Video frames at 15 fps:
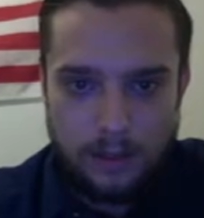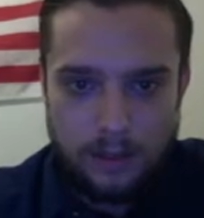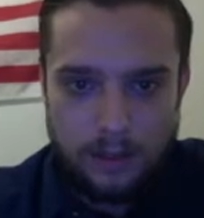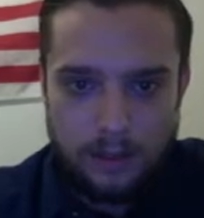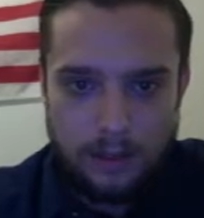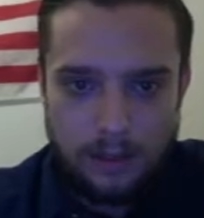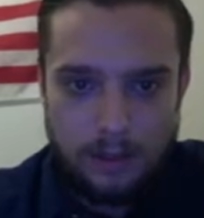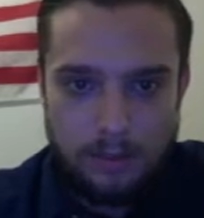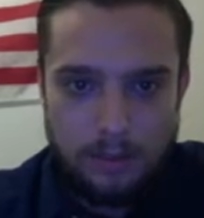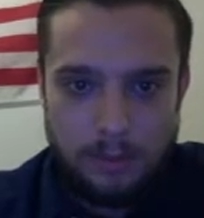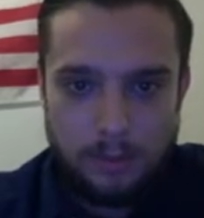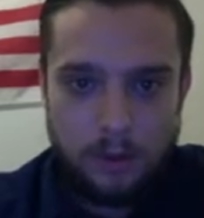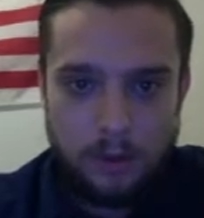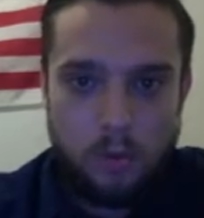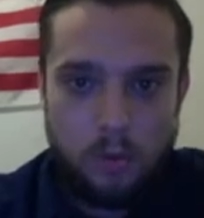Let people
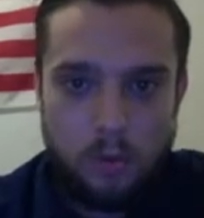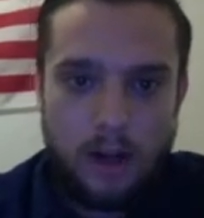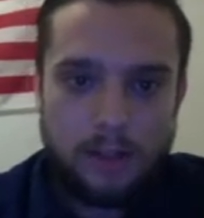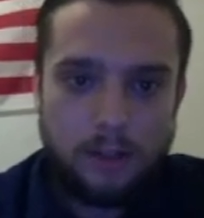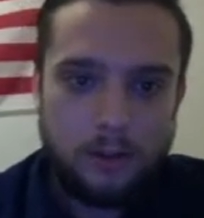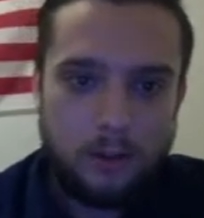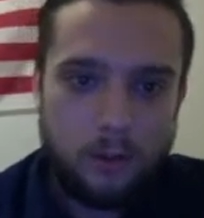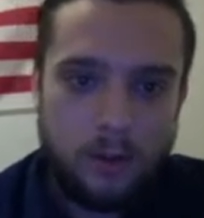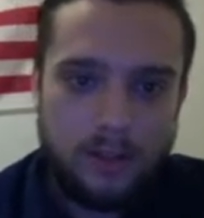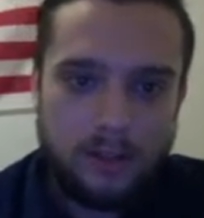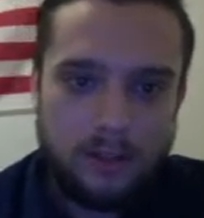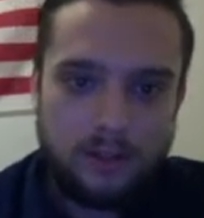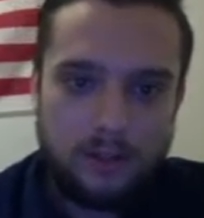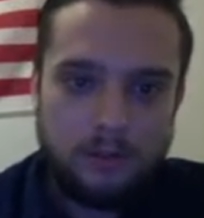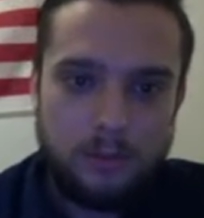know why you're requesting
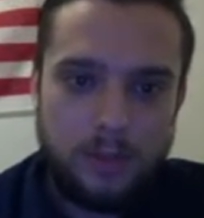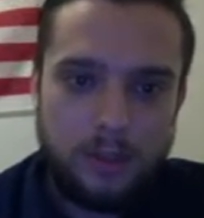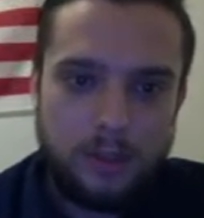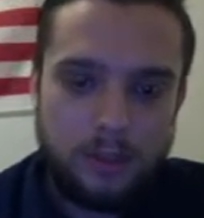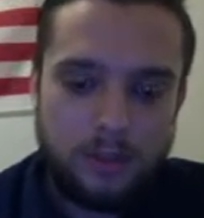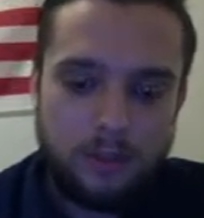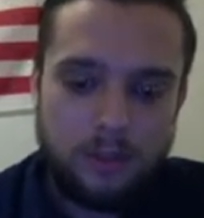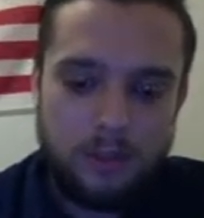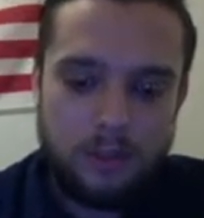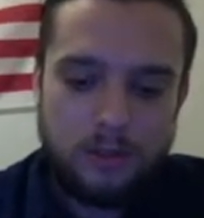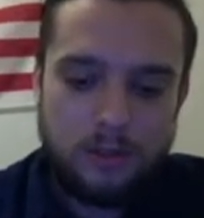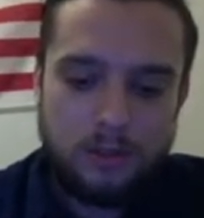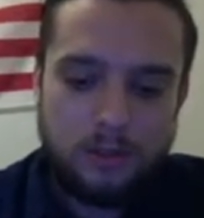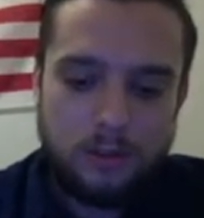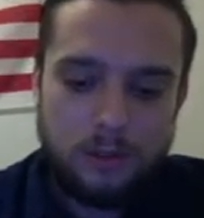their information. So
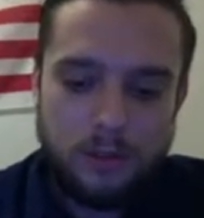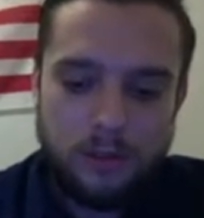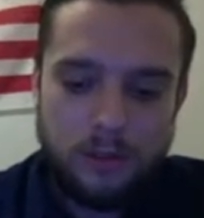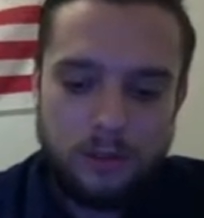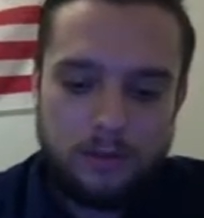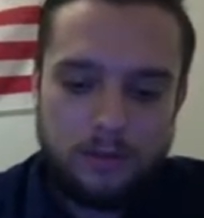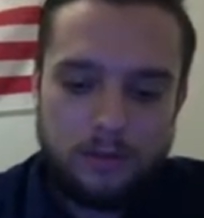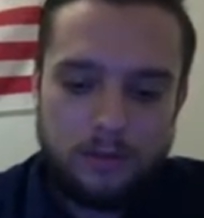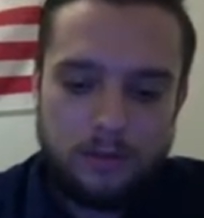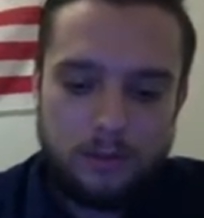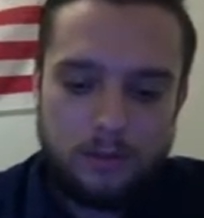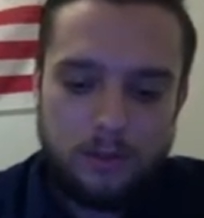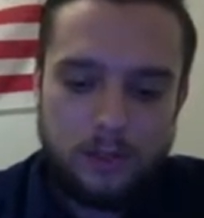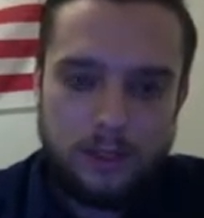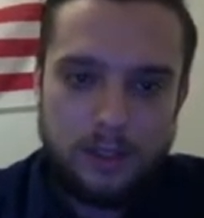for a
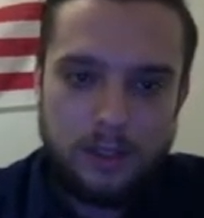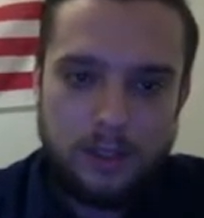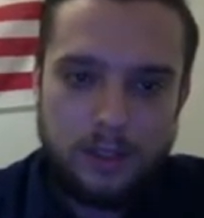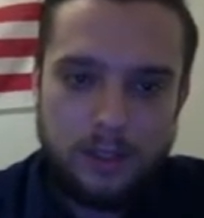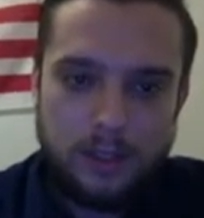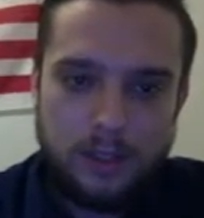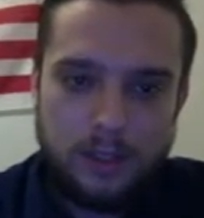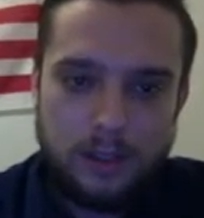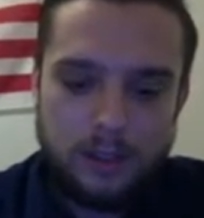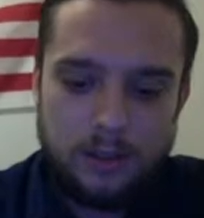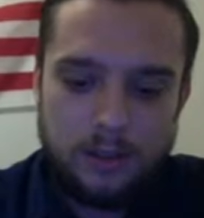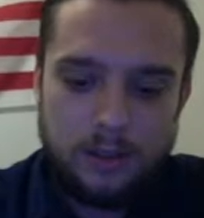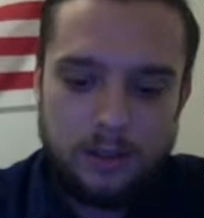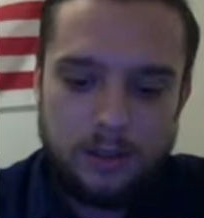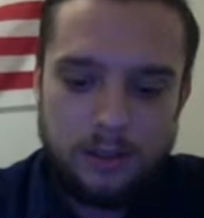free
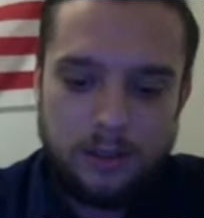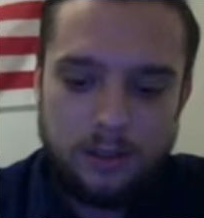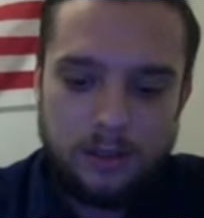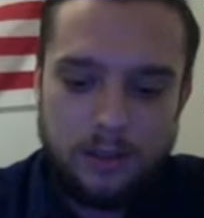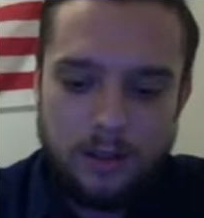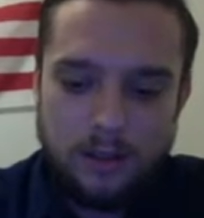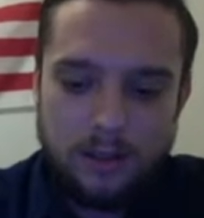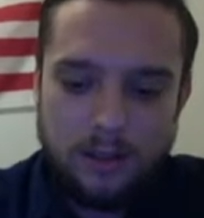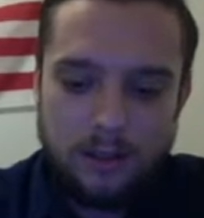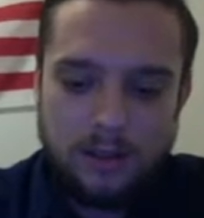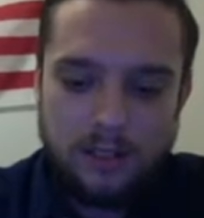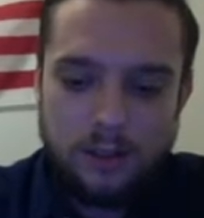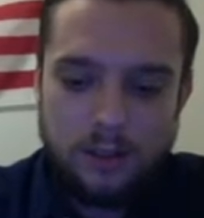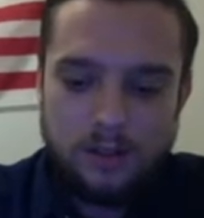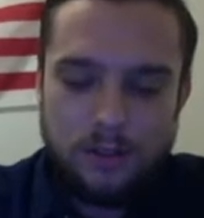
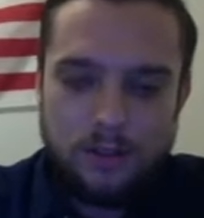consultation.